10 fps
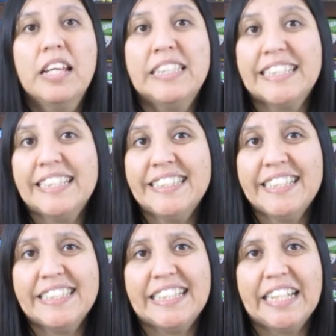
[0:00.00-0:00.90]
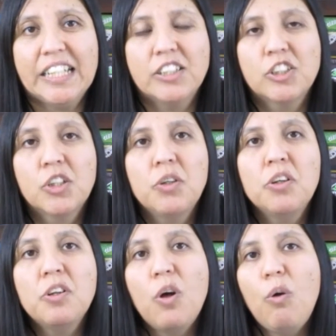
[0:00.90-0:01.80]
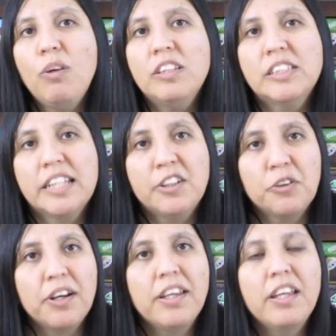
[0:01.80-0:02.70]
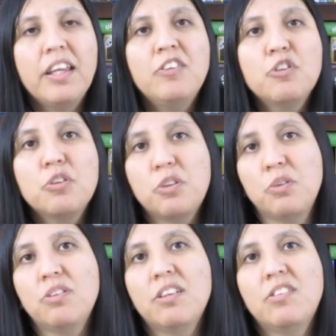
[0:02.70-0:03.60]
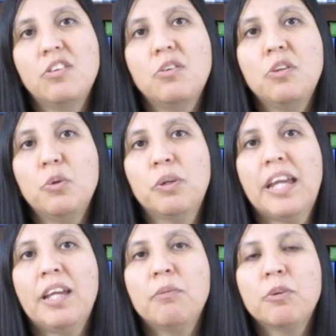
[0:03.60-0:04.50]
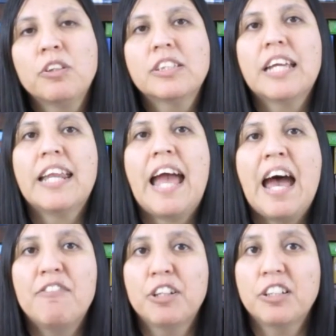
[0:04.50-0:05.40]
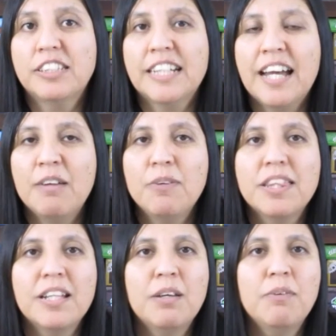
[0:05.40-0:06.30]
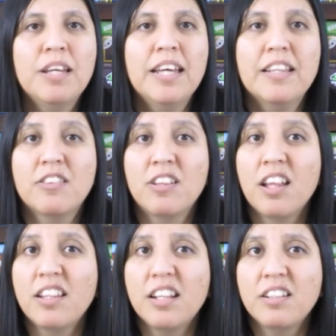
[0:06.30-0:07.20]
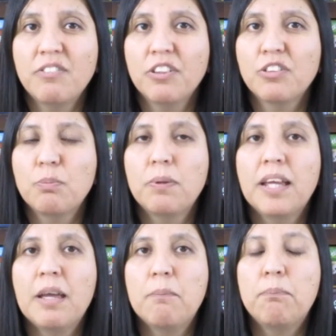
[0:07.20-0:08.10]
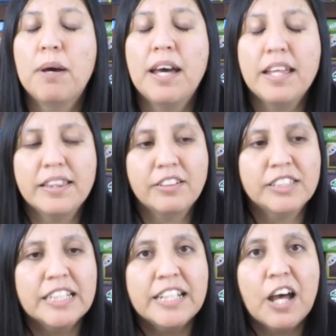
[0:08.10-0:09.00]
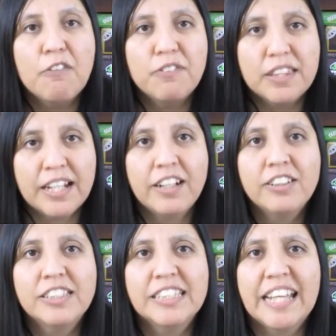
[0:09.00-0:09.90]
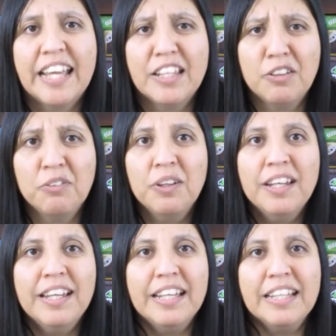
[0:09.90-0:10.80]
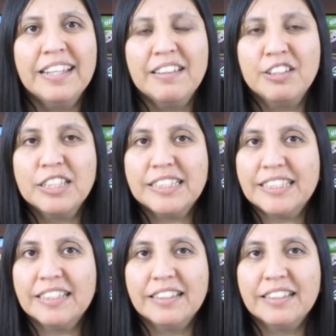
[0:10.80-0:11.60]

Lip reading: It's easy to teach, so you can always introduce it to new gamers and have a good time with them. It's not that difficult to play, but there's enough there to get you just